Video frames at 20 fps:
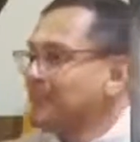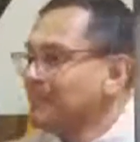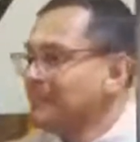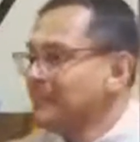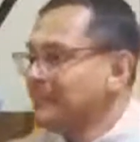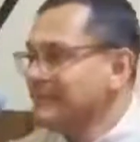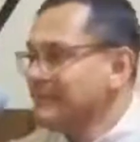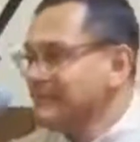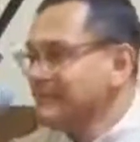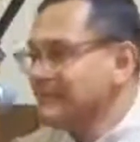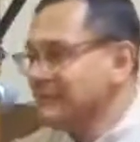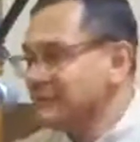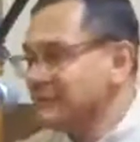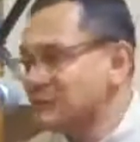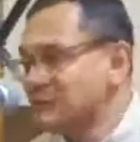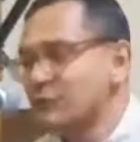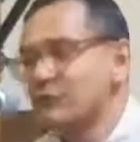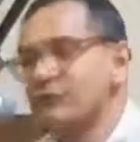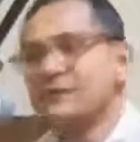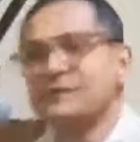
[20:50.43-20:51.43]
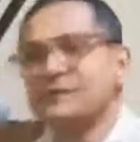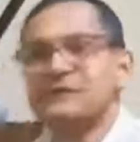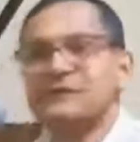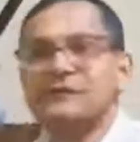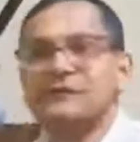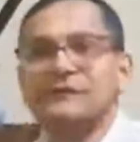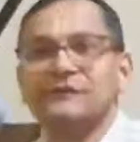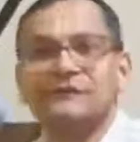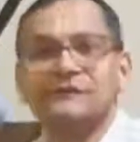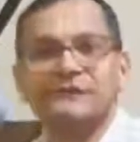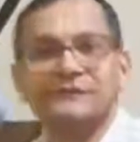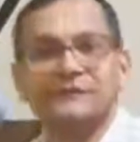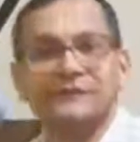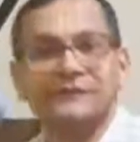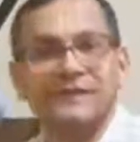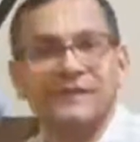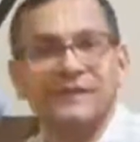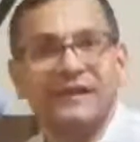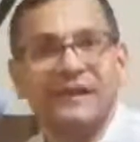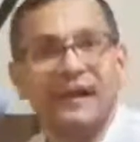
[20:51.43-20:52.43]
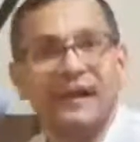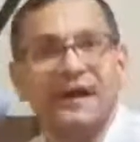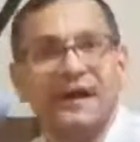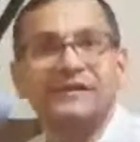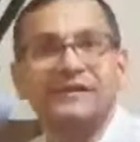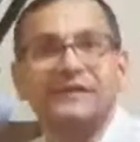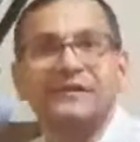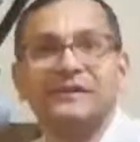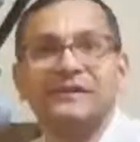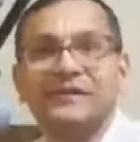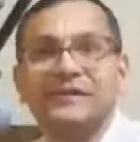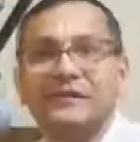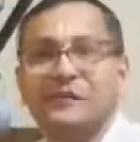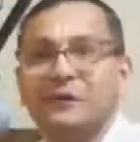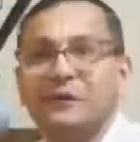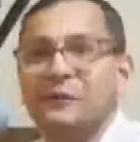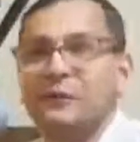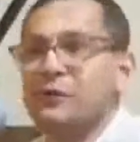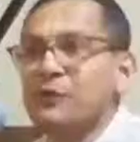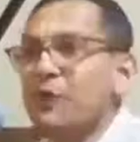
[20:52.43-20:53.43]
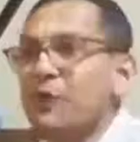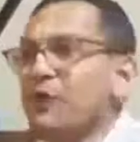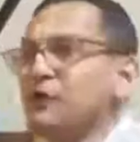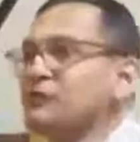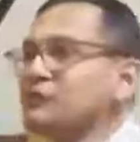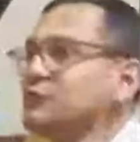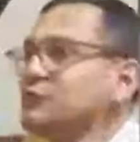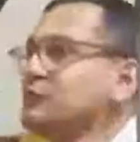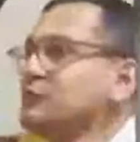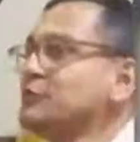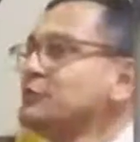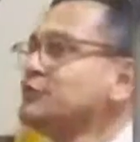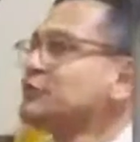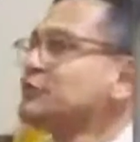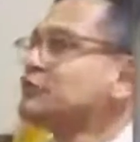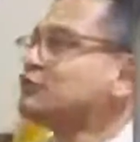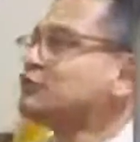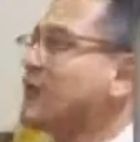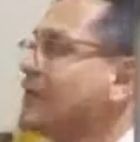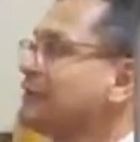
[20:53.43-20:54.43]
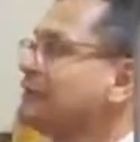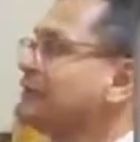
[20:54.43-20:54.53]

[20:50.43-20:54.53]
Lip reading: the servants of God, we're also trying